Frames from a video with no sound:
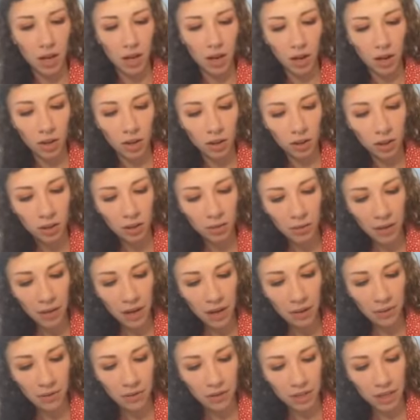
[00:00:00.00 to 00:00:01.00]
all
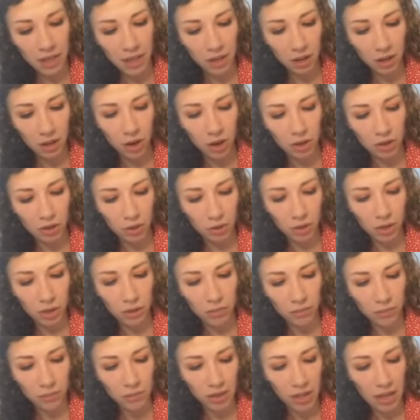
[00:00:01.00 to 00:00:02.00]
around that
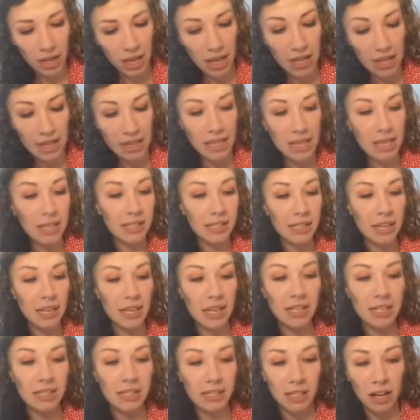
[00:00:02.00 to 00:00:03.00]
contour. And this
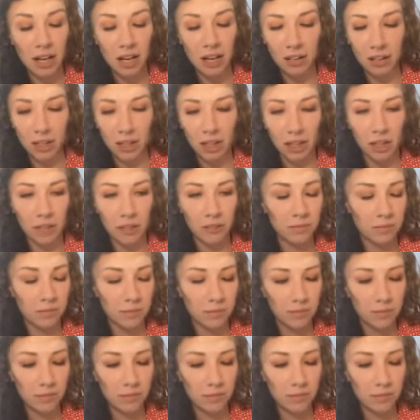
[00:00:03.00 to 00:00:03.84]
is color